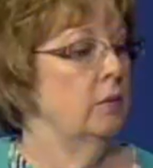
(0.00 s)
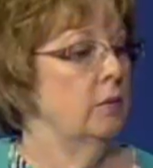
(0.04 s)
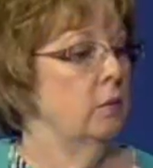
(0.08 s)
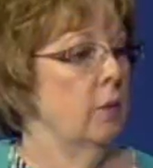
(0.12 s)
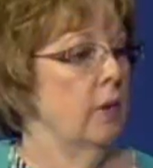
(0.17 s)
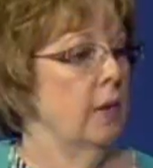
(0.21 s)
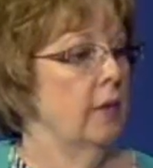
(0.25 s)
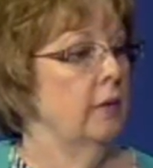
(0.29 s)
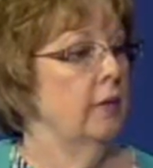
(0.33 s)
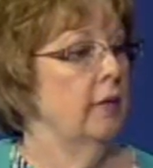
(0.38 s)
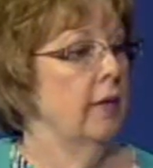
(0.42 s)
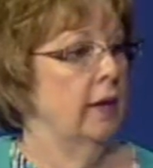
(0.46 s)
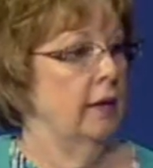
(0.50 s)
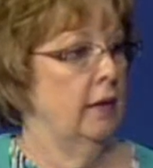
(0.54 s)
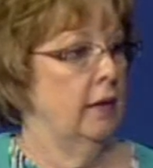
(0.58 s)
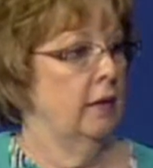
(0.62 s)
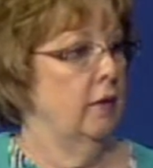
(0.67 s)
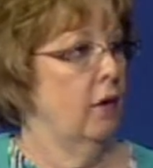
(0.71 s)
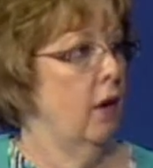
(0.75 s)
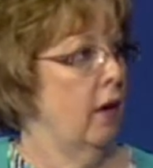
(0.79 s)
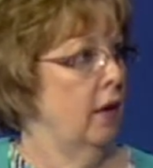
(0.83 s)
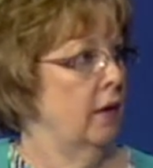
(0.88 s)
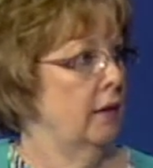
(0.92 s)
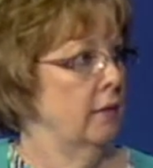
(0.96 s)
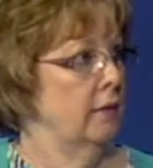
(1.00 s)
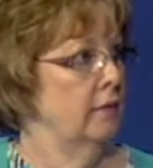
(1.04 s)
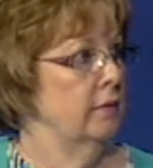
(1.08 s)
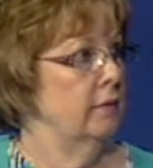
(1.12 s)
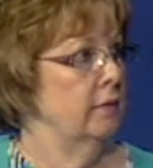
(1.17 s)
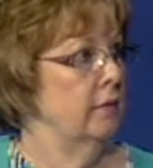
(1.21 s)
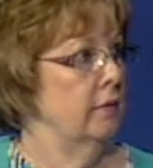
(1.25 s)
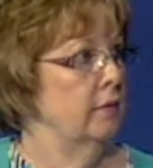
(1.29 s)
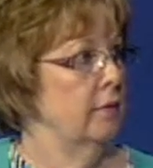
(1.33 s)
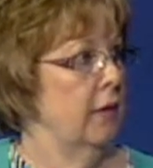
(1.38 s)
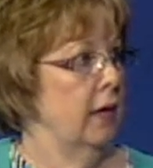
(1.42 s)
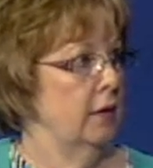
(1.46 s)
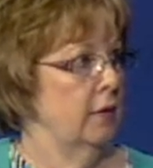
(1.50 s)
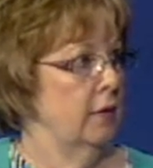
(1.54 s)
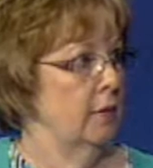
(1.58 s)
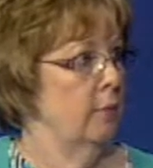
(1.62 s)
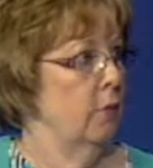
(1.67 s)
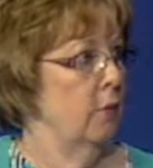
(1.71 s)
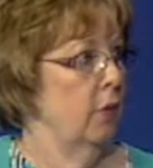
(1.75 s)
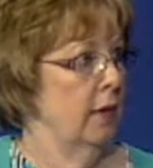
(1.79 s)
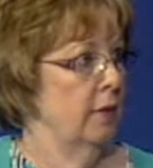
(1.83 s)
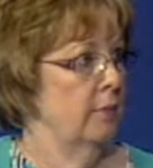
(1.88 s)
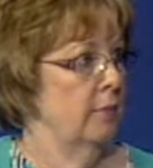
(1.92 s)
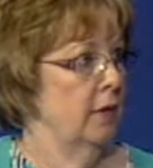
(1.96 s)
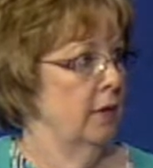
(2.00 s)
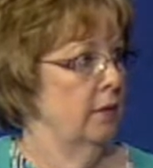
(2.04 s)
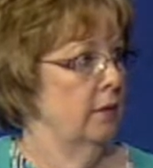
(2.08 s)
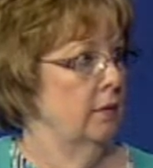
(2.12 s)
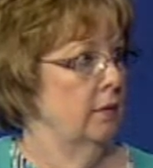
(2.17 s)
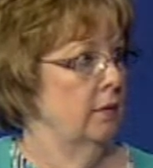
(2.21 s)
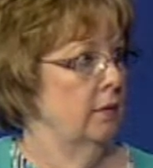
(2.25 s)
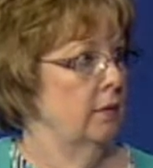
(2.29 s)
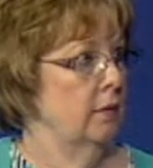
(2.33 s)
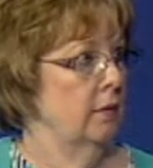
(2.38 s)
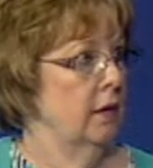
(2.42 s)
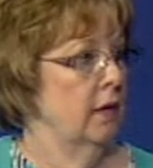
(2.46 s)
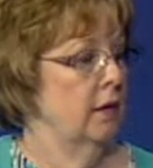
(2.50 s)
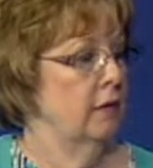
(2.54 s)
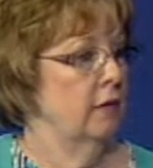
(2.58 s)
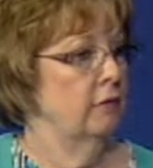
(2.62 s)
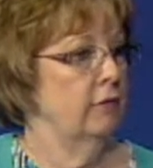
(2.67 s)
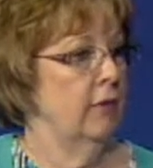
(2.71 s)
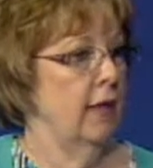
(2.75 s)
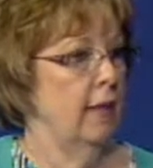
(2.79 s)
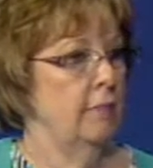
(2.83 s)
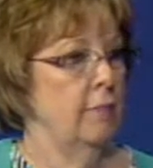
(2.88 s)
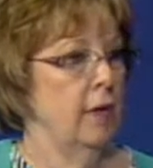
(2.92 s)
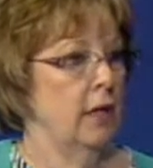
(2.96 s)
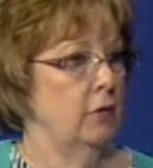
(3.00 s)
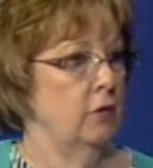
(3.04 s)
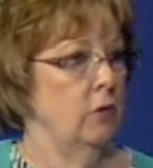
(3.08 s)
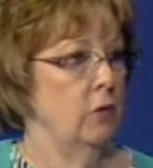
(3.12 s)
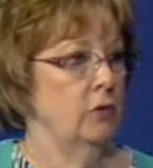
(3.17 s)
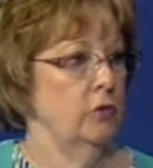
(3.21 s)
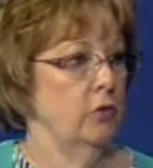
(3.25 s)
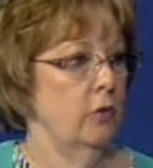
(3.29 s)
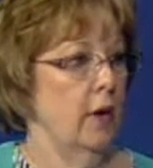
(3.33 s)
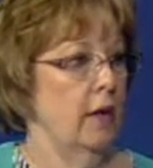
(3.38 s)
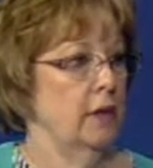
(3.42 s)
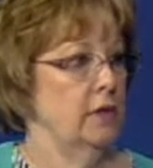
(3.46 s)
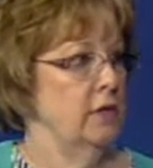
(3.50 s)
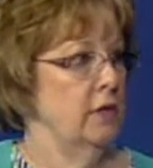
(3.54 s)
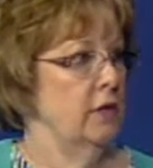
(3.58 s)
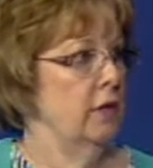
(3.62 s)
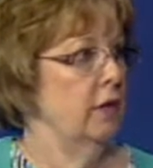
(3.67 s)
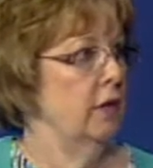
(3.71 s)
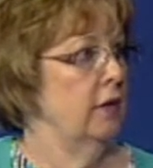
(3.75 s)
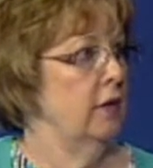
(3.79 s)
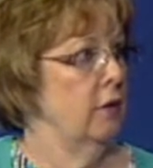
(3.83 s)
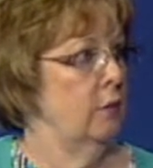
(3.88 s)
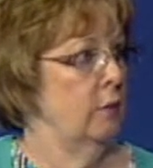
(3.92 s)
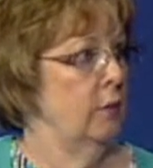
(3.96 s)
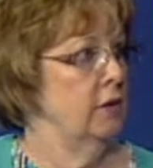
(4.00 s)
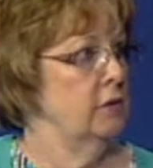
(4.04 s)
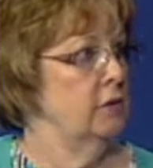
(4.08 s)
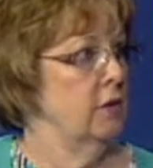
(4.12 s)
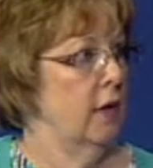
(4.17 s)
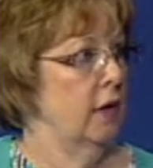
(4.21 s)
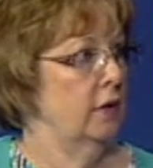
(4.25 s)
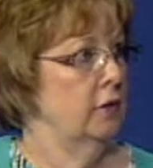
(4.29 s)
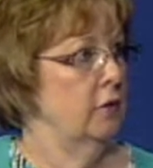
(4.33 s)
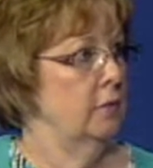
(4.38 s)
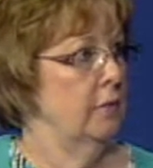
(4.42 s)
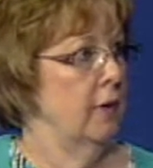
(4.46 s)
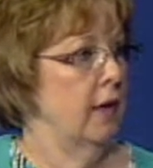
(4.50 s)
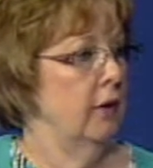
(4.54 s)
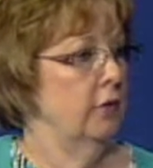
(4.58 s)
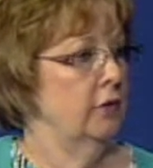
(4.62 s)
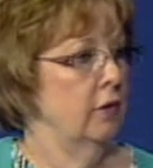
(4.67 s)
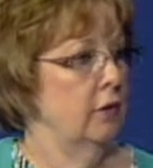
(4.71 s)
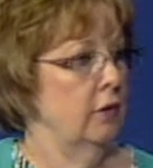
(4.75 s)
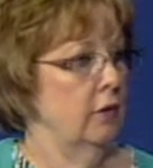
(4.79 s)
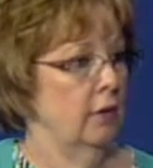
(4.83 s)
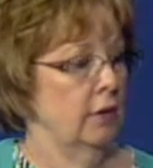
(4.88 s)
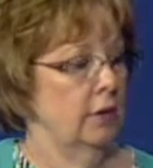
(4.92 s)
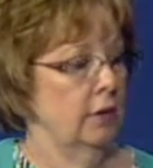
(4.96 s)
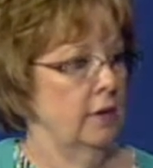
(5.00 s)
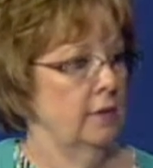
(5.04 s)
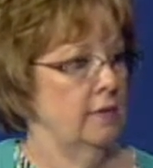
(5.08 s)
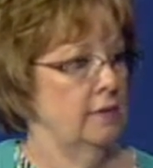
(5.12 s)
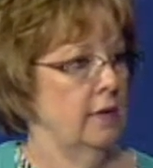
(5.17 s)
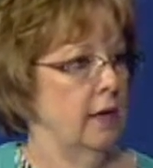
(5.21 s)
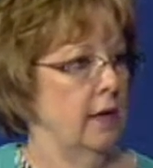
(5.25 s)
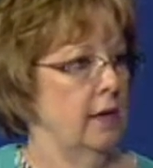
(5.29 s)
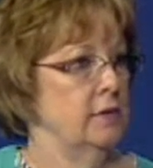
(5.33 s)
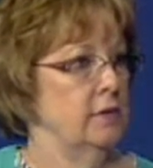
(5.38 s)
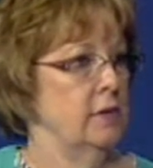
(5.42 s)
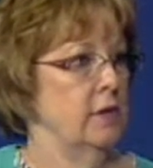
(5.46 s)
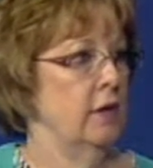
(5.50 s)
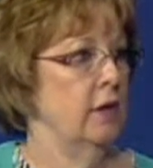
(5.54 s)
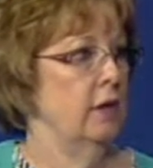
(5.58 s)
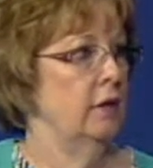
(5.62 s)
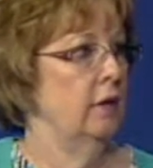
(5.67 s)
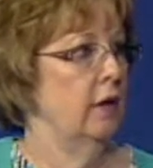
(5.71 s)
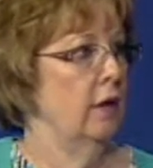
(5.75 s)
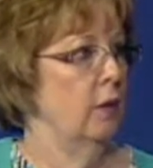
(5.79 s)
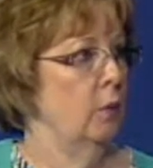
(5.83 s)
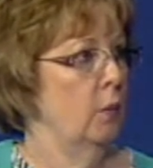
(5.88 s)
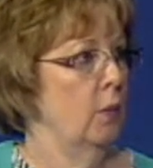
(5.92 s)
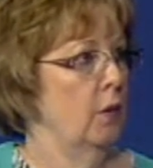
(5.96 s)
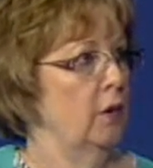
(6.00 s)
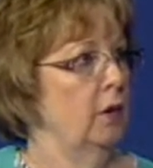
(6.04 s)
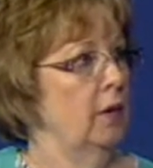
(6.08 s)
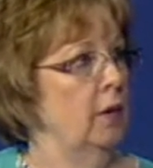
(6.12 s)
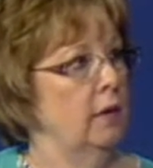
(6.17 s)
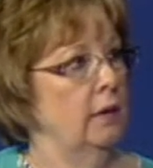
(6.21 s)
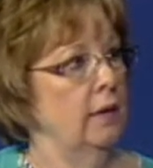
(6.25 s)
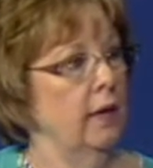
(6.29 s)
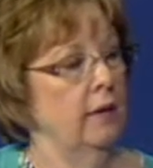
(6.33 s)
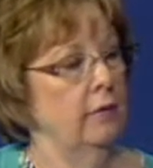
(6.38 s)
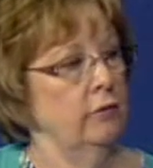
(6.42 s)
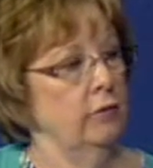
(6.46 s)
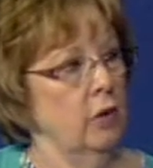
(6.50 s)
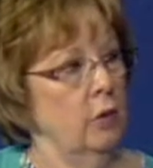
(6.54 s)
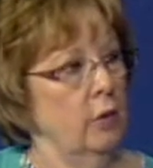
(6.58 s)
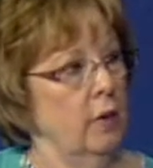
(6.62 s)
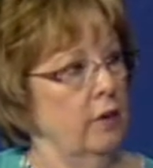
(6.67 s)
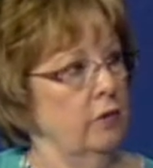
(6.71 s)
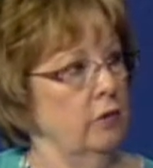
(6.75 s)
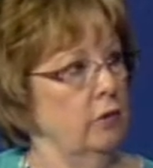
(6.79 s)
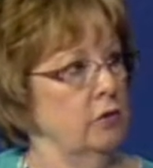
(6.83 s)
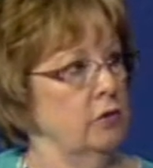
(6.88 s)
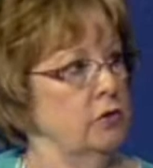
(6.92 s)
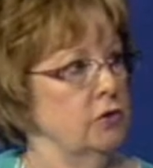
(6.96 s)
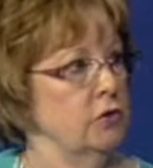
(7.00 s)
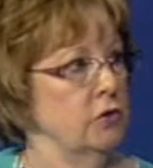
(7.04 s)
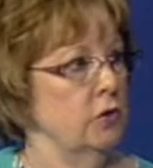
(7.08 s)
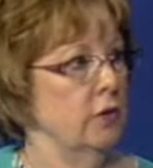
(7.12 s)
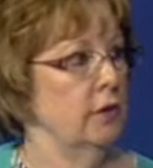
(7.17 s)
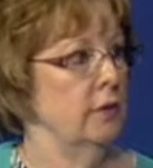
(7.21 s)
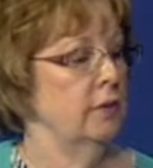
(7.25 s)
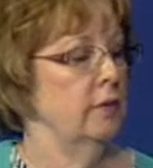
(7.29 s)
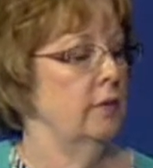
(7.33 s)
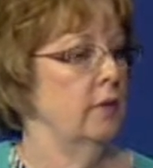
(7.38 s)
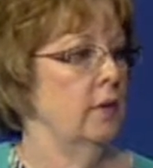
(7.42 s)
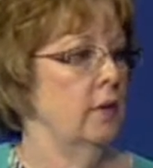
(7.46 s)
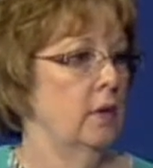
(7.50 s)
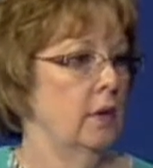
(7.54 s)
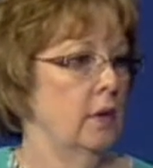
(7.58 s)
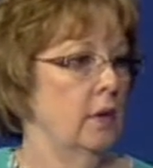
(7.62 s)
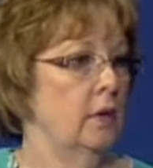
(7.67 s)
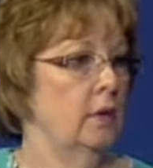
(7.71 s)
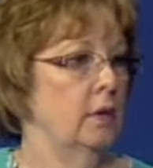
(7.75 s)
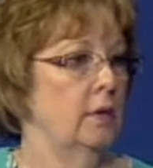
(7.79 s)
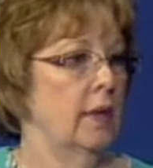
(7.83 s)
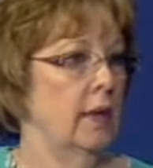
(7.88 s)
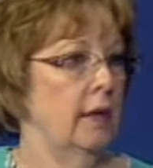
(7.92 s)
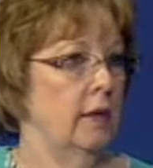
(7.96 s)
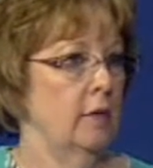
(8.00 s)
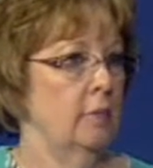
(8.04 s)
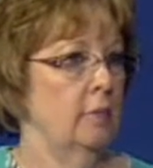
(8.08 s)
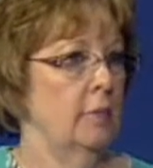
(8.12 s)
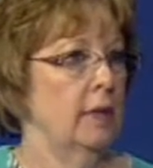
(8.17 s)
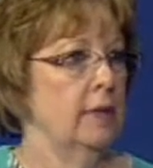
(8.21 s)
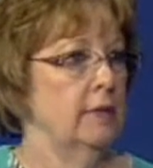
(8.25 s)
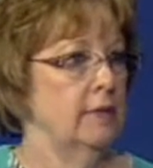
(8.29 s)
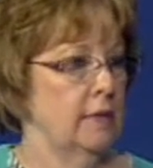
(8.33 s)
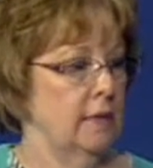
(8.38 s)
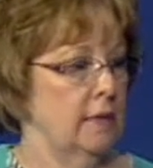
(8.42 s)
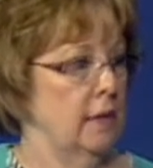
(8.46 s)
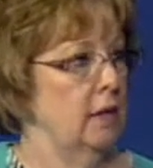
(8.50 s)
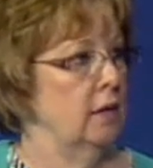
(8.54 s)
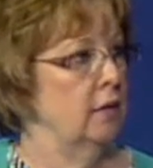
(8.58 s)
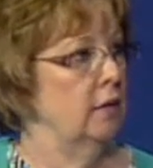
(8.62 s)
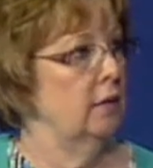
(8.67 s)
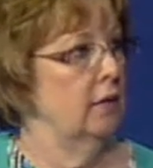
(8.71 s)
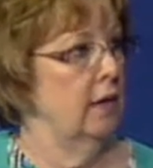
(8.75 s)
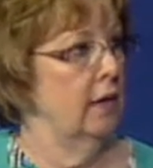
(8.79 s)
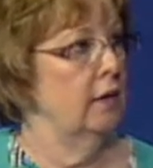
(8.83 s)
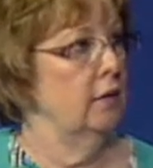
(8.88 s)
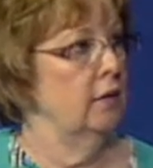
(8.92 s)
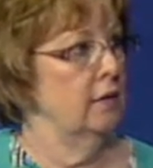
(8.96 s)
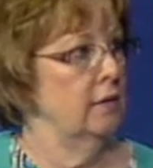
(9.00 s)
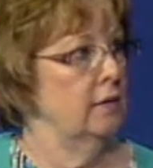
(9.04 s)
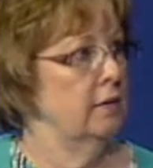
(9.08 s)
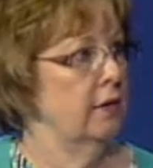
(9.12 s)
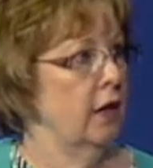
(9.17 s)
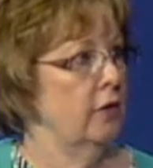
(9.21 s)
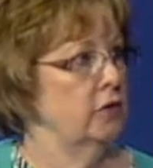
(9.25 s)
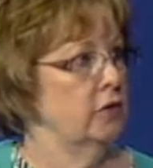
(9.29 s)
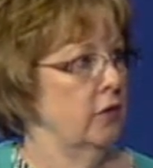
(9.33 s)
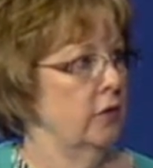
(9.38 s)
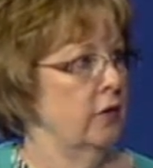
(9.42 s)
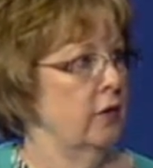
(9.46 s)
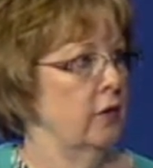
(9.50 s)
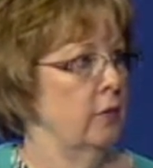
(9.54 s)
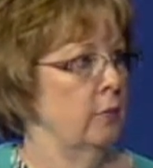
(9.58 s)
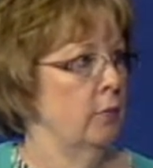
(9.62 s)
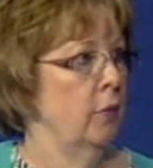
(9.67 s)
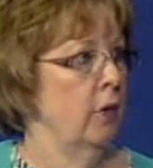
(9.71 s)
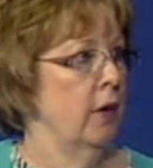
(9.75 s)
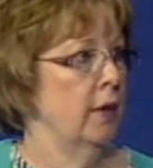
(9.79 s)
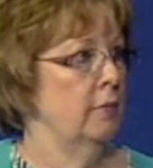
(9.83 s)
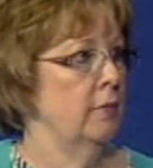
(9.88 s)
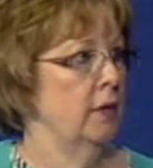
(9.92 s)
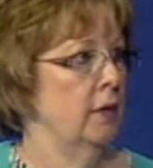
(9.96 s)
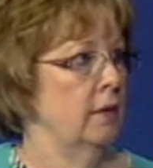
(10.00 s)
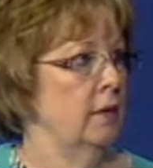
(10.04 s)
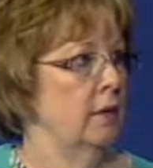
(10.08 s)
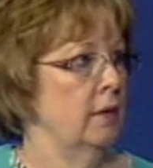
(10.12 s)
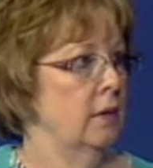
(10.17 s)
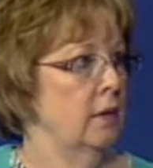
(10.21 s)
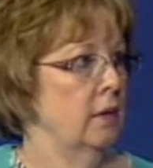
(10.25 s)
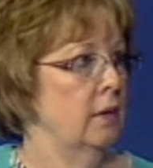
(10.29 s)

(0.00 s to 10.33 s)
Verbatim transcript: Well, they can call us and make an appointment. And if they meet those criteria that we talked about, they're at least 18, they're working, they have no other insurance, they can be seen, they can schedule an appointment.